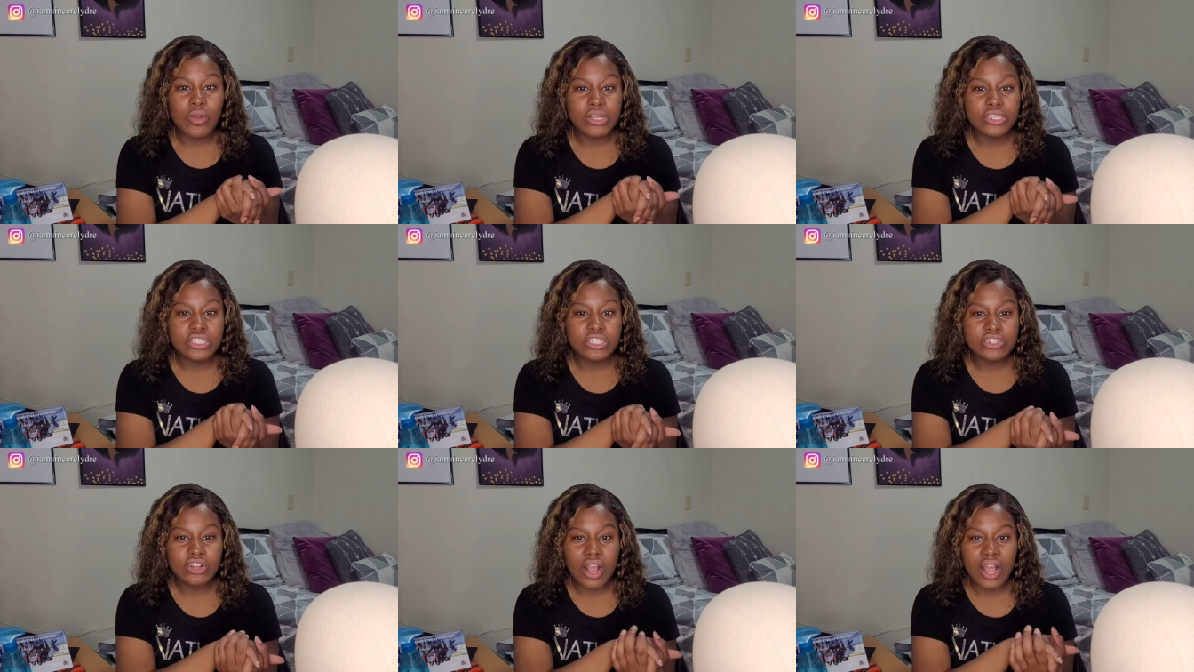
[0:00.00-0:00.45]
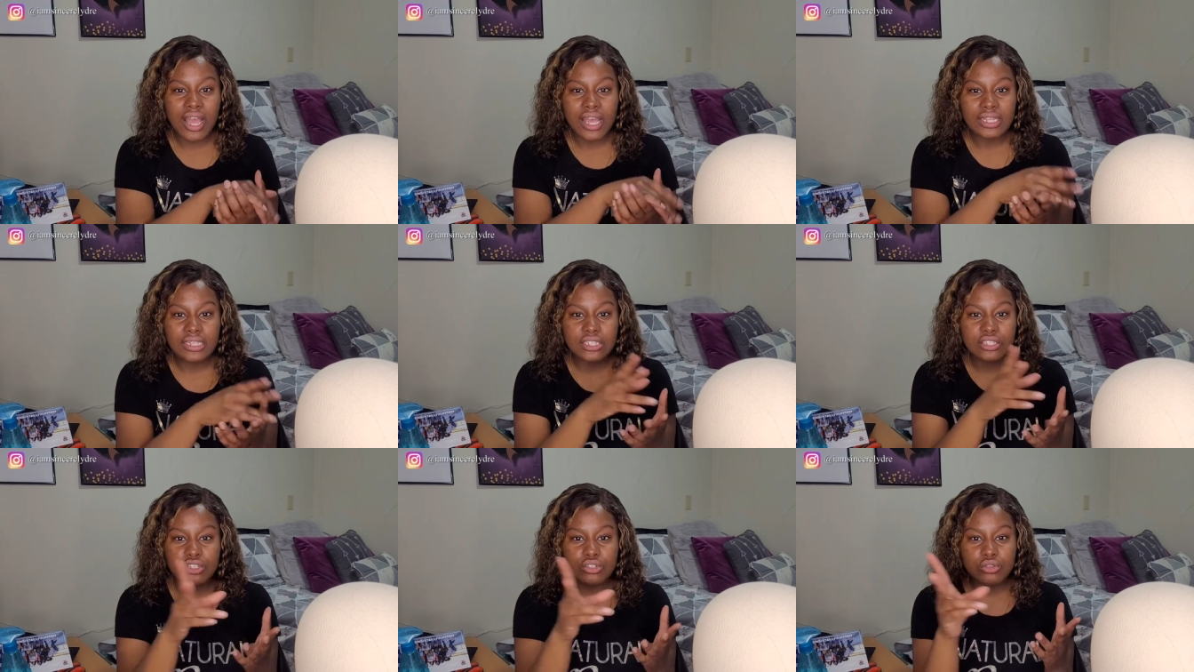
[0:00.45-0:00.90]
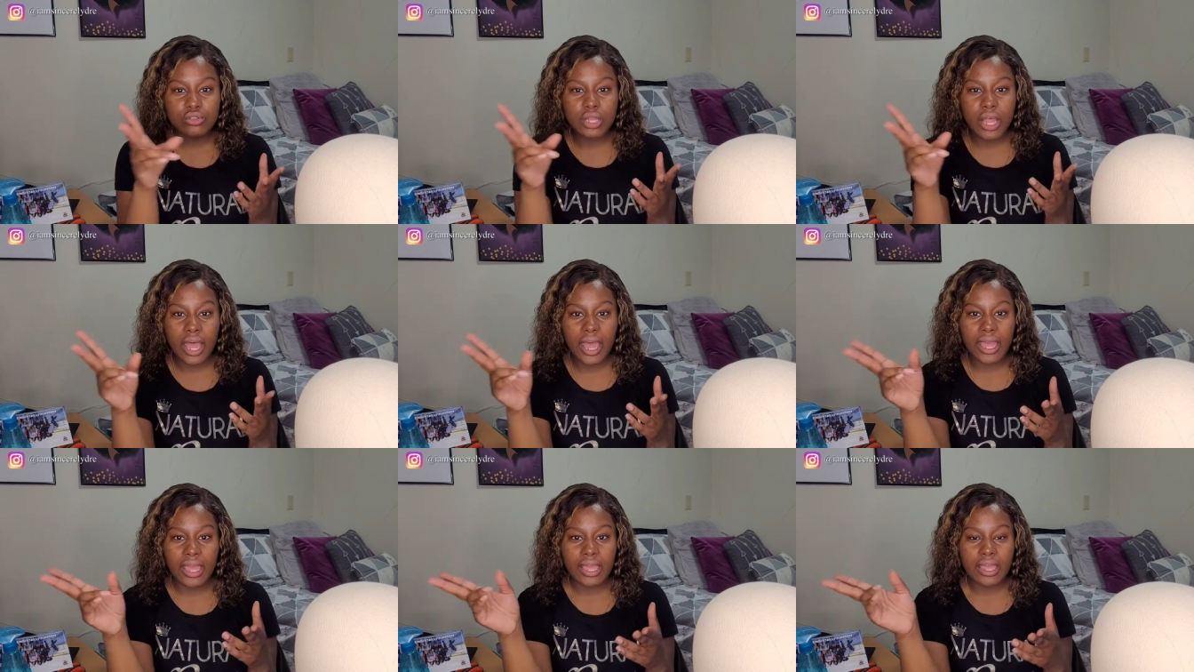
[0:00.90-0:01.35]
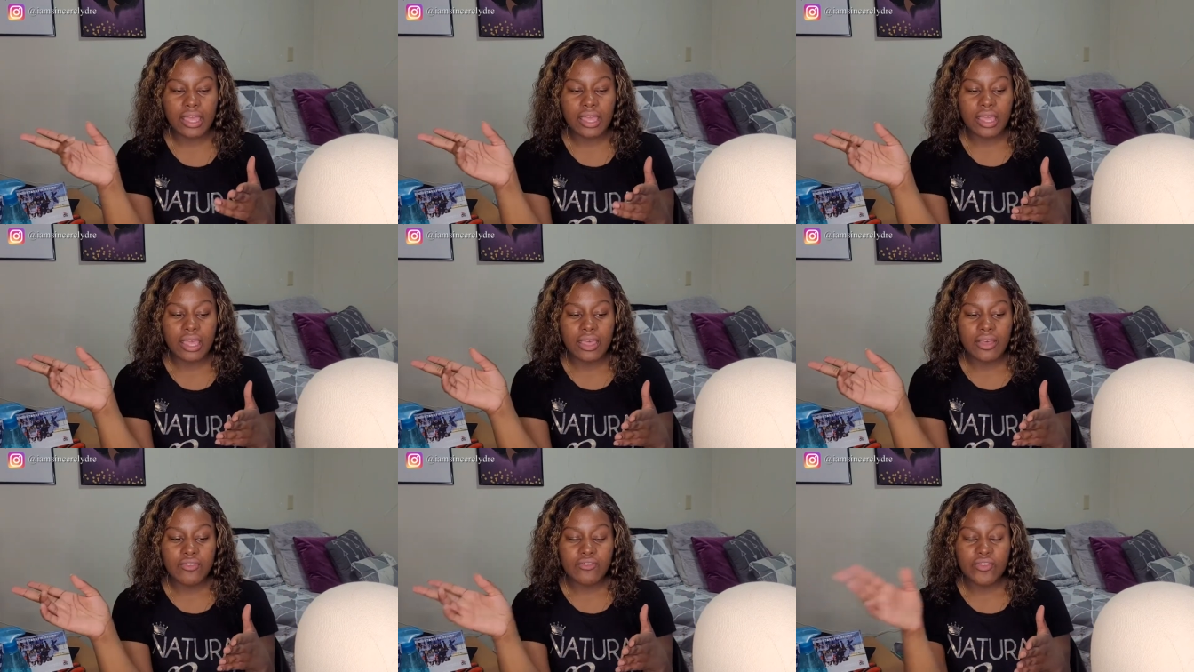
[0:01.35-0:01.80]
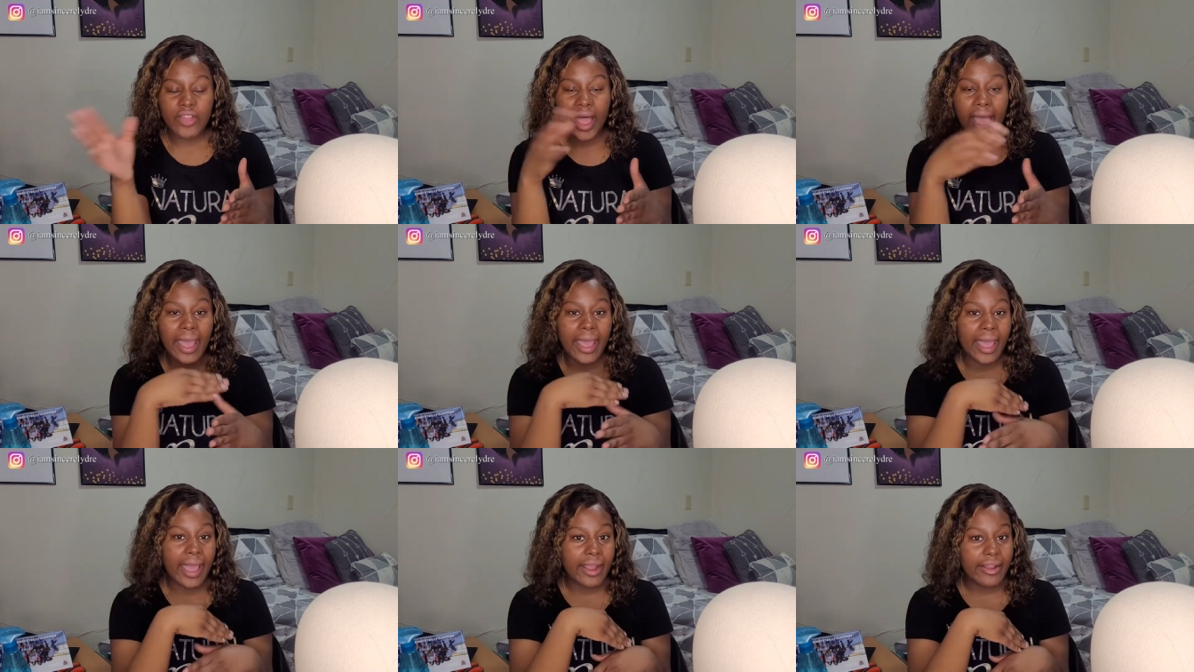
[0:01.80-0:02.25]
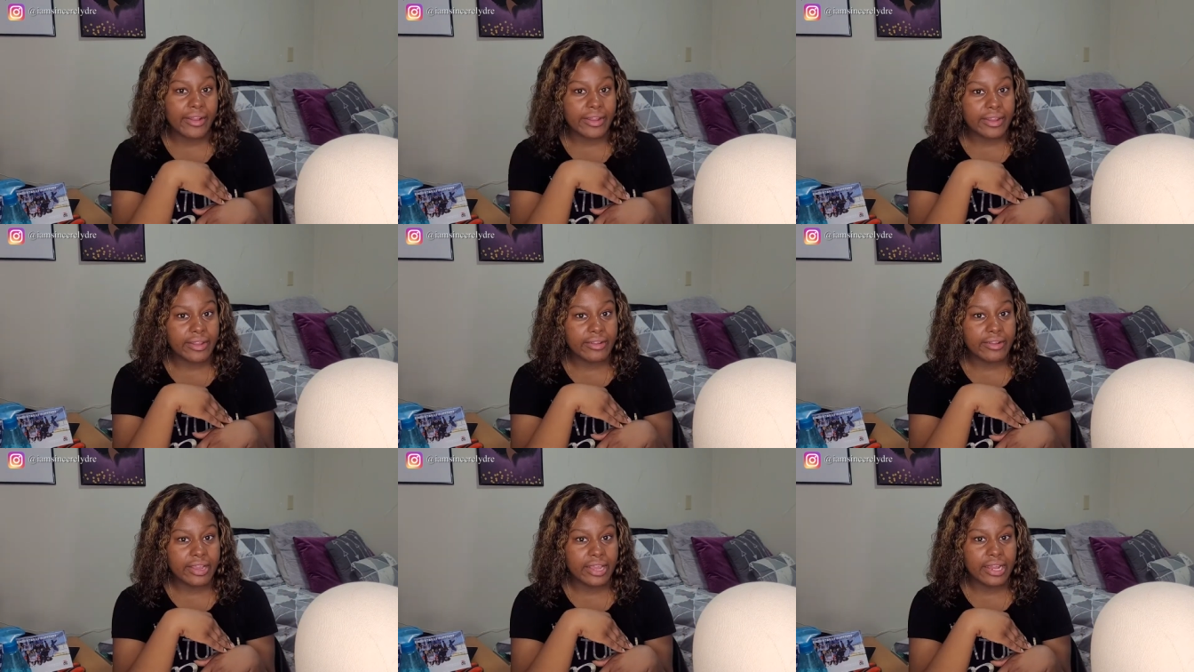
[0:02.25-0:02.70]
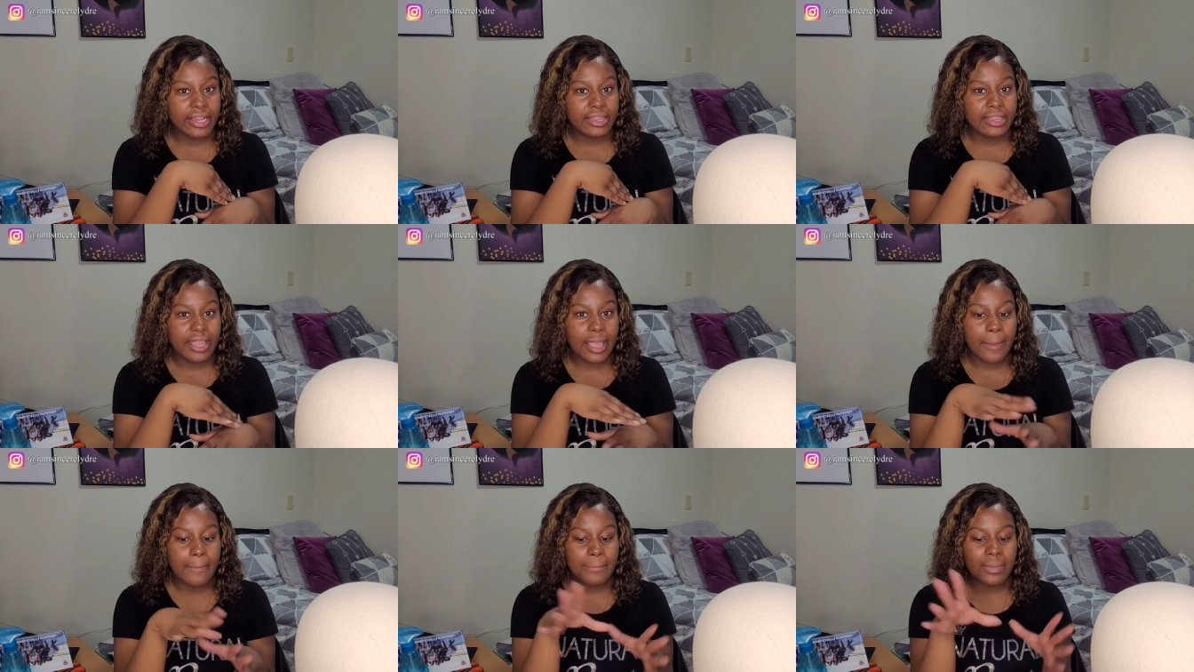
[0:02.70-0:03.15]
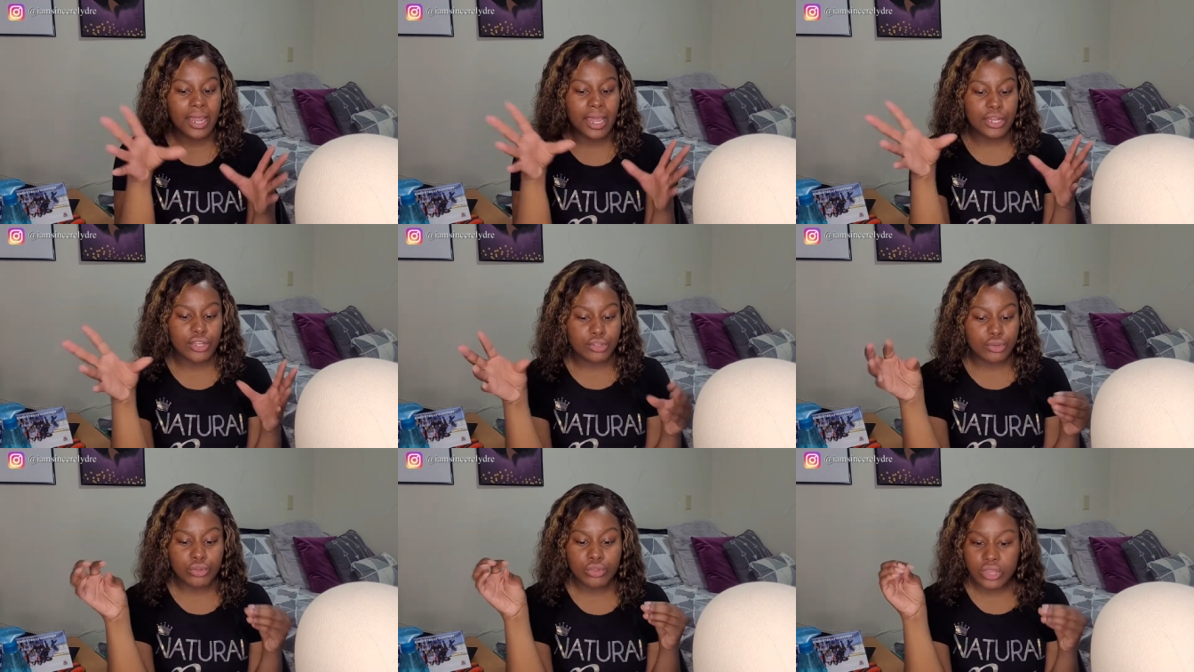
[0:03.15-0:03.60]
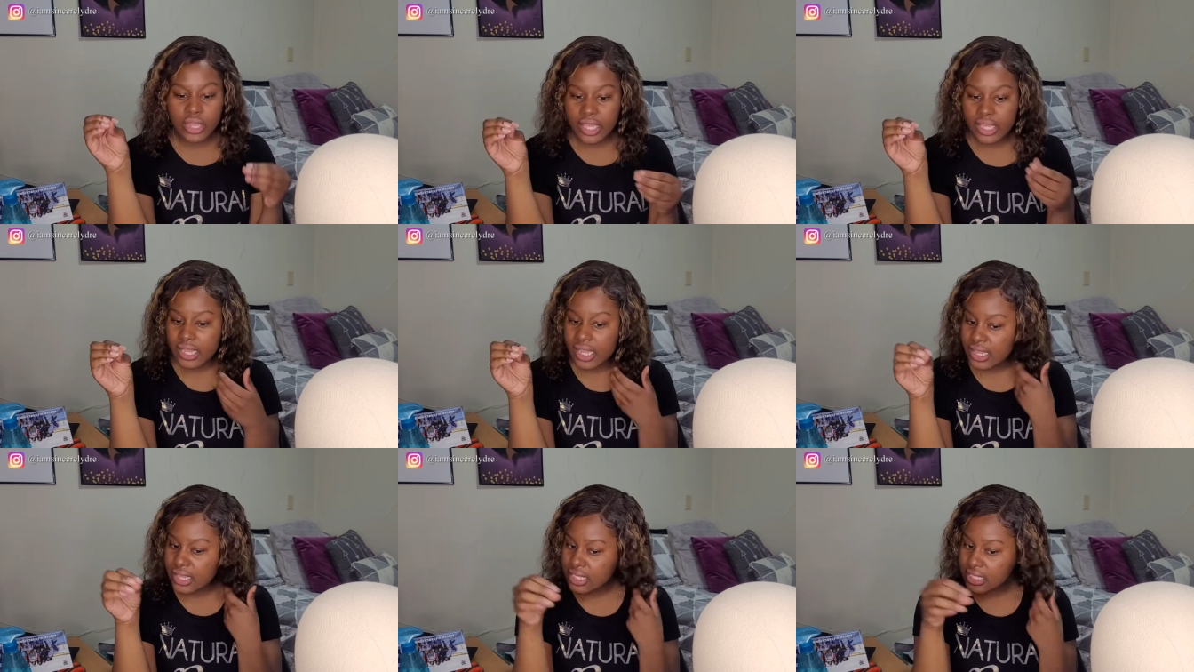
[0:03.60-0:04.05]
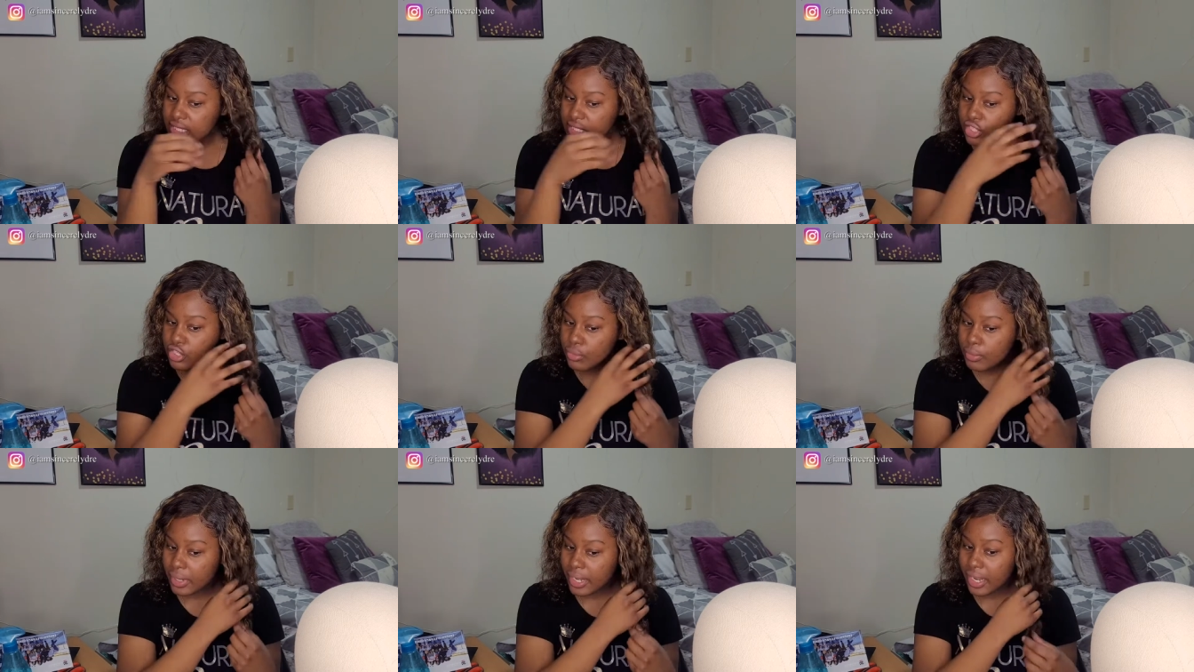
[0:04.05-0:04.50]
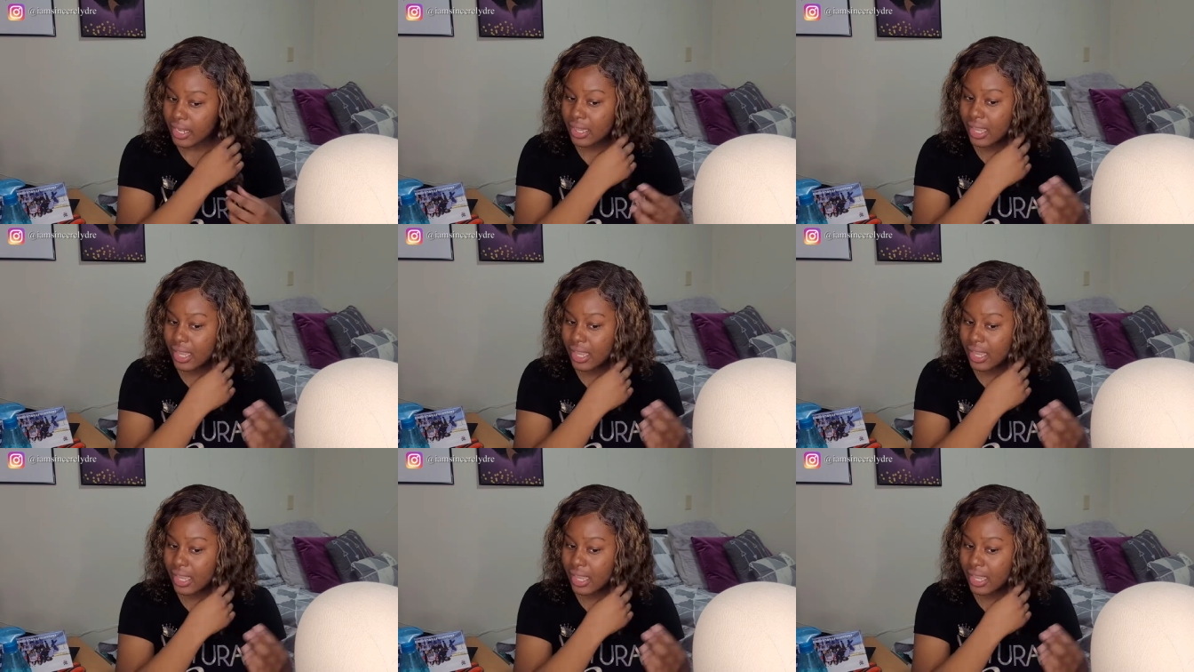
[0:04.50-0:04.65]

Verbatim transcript: tried to like flat iron it or anything, but I do think that this is human hair.